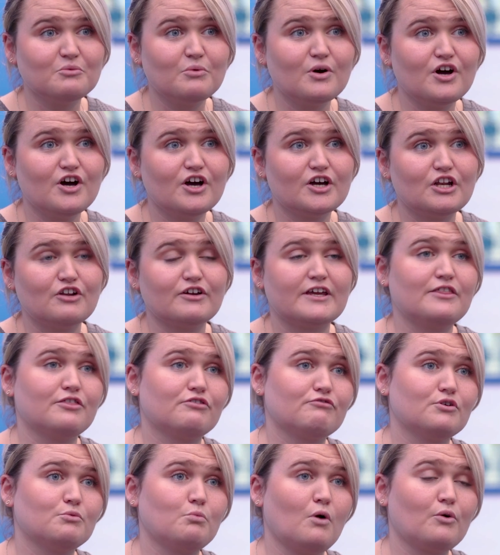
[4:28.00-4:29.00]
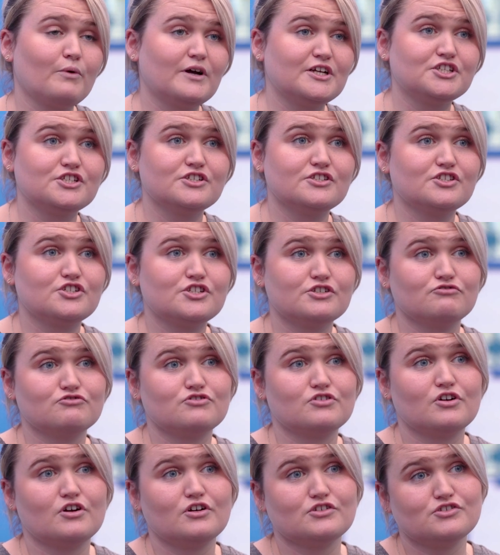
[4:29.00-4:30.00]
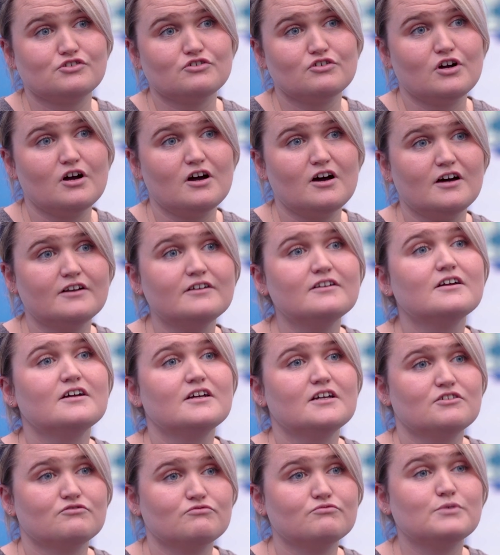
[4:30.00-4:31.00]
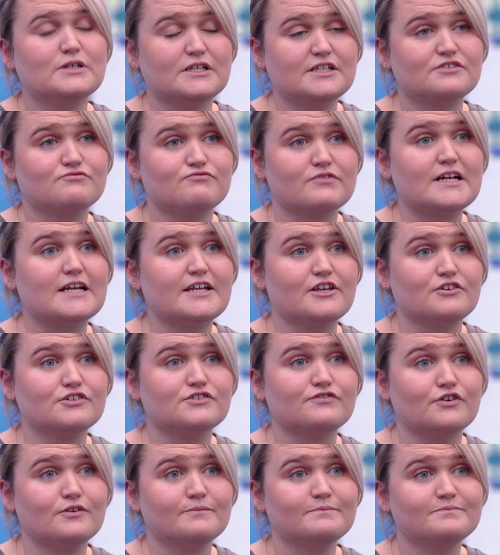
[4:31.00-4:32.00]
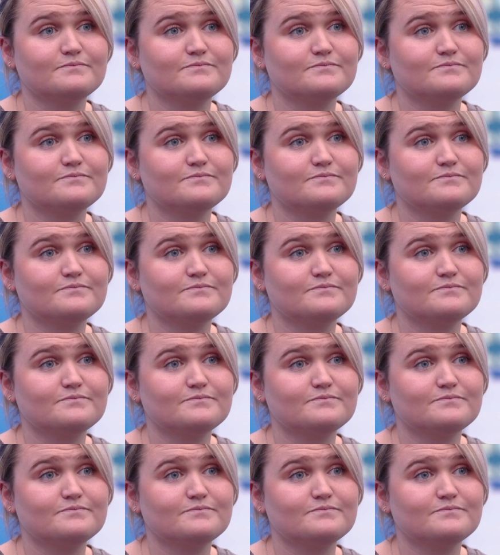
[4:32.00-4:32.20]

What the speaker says: the work, looking through what questions children got stuck on, is really useful.